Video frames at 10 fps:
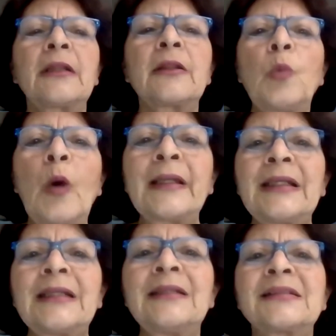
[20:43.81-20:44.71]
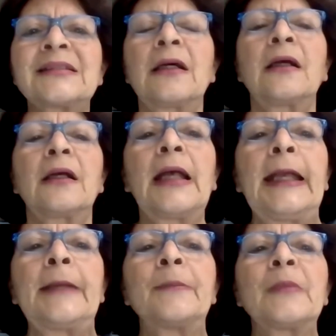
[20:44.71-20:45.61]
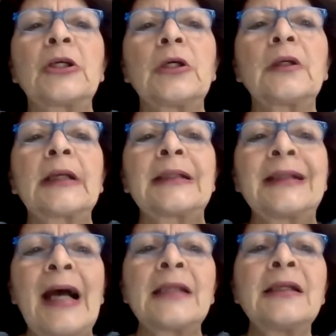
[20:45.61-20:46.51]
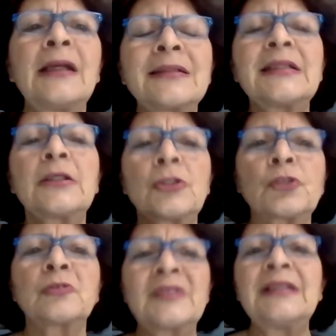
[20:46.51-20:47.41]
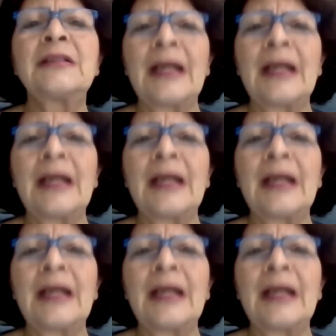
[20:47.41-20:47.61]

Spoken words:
The one is Gan Tikshulti.